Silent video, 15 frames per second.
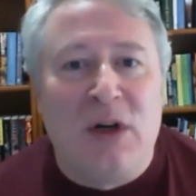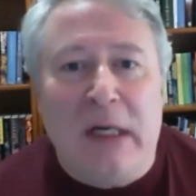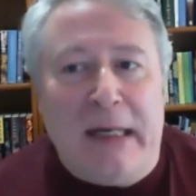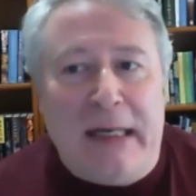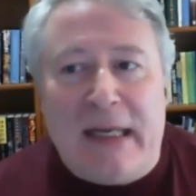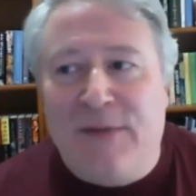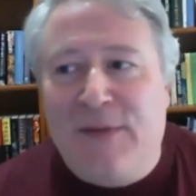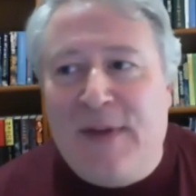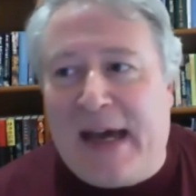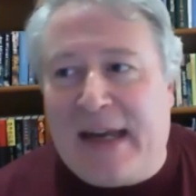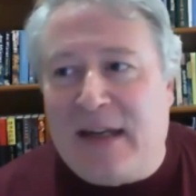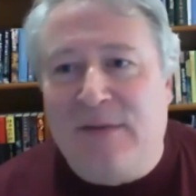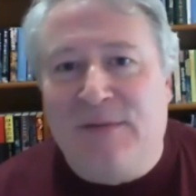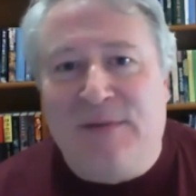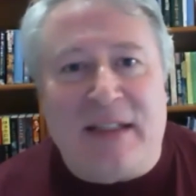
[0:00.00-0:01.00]
that
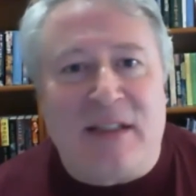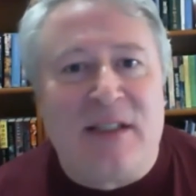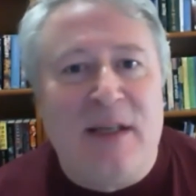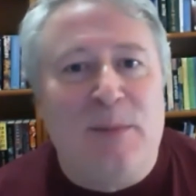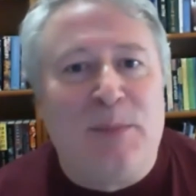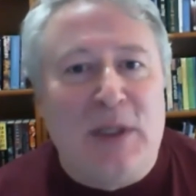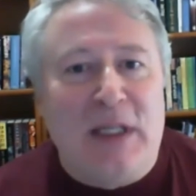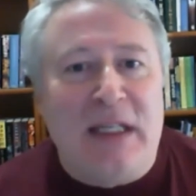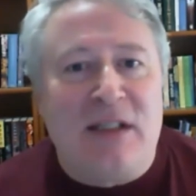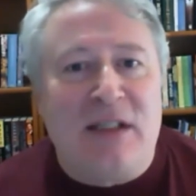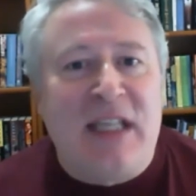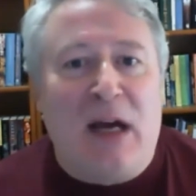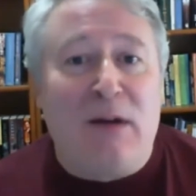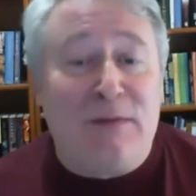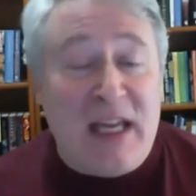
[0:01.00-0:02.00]
simply
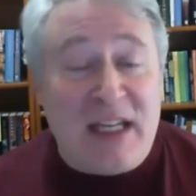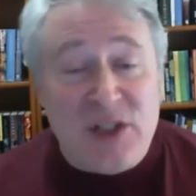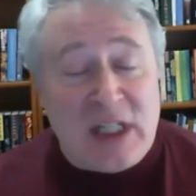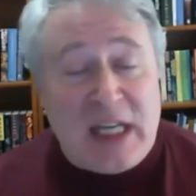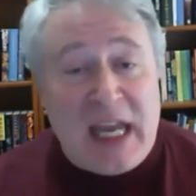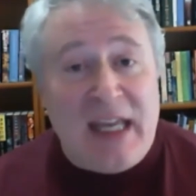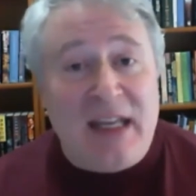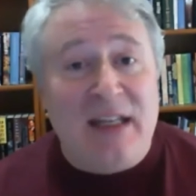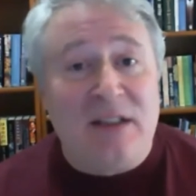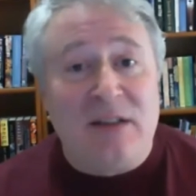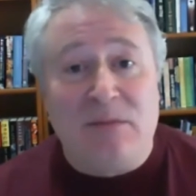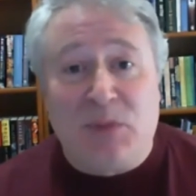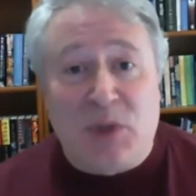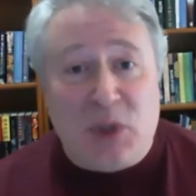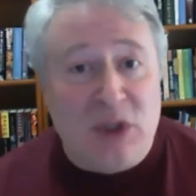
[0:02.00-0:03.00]
self-educating
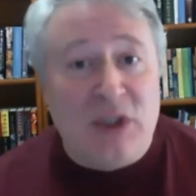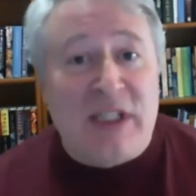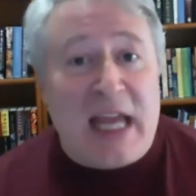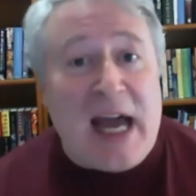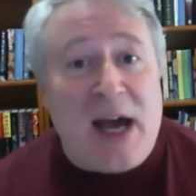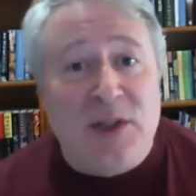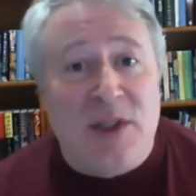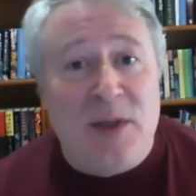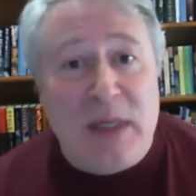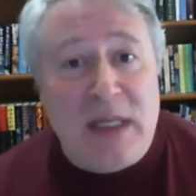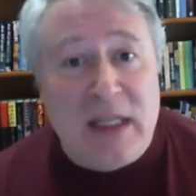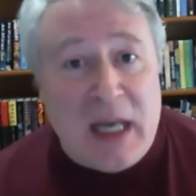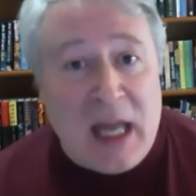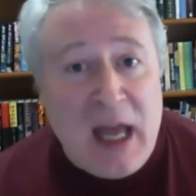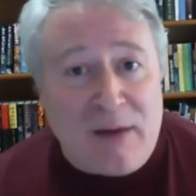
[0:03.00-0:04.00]
turns out to be
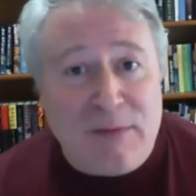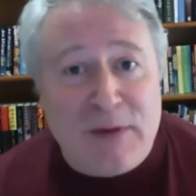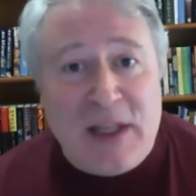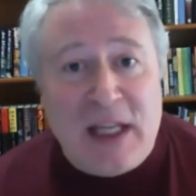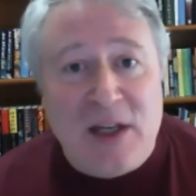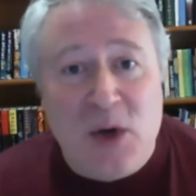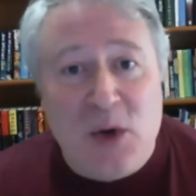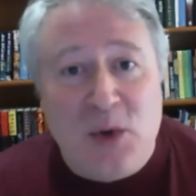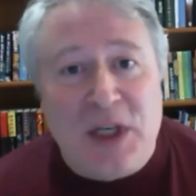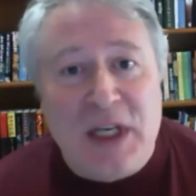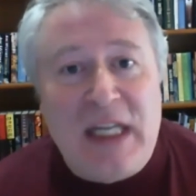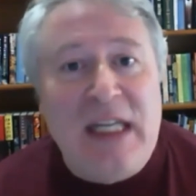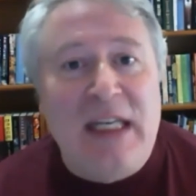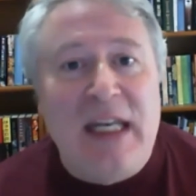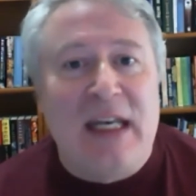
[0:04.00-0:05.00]
enough, and they don't
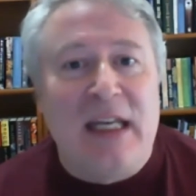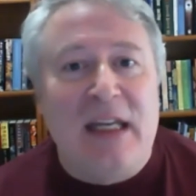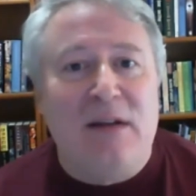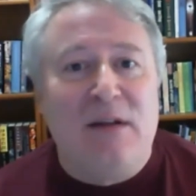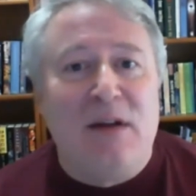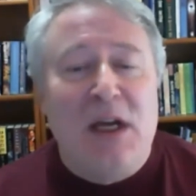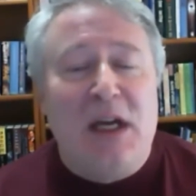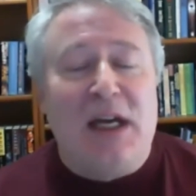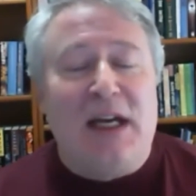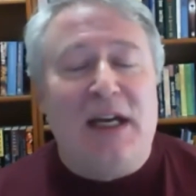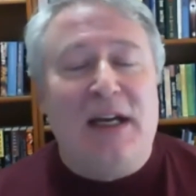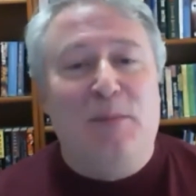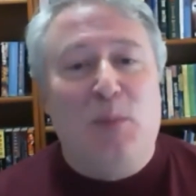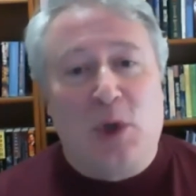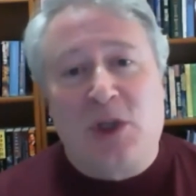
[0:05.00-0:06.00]
need any
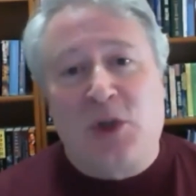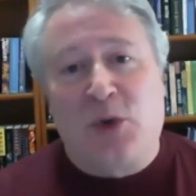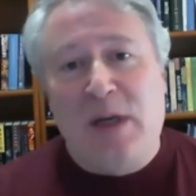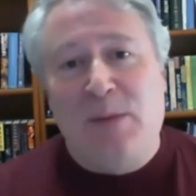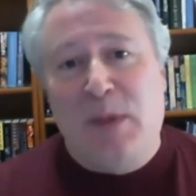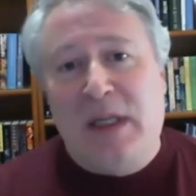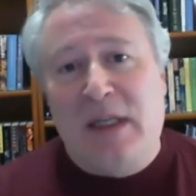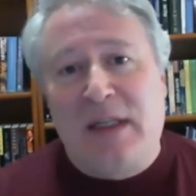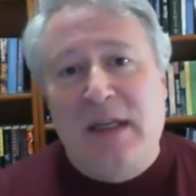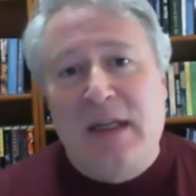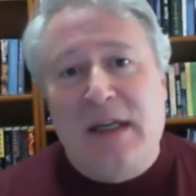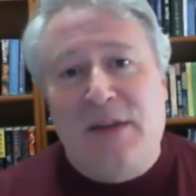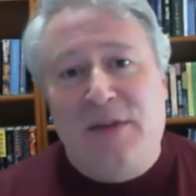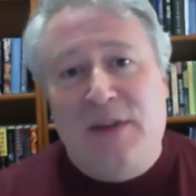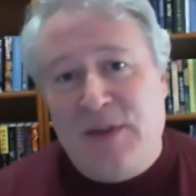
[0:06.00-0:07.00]
more treatment
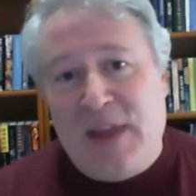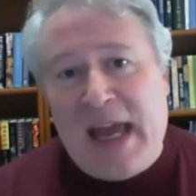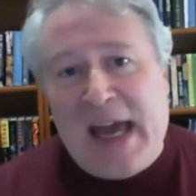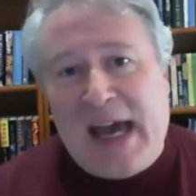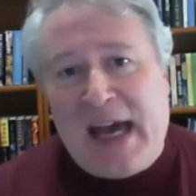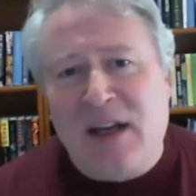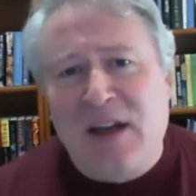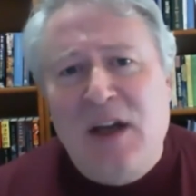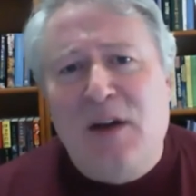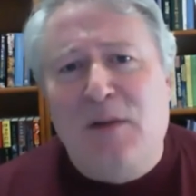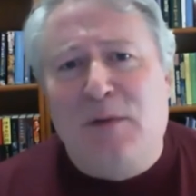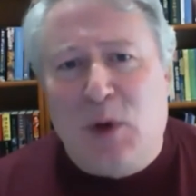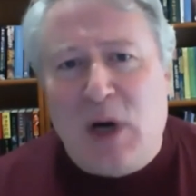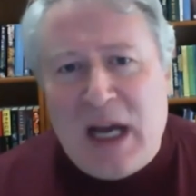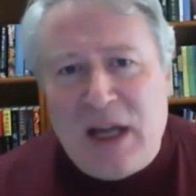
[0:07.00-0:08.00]
than that.
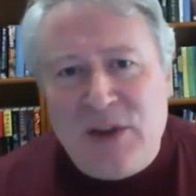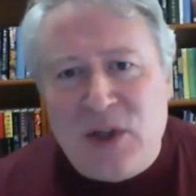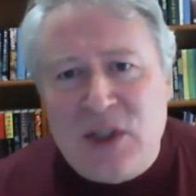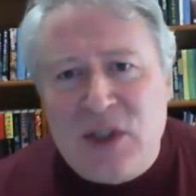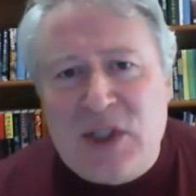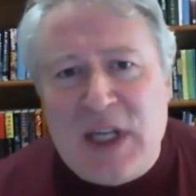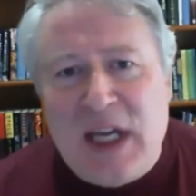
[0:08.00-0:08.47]
For others,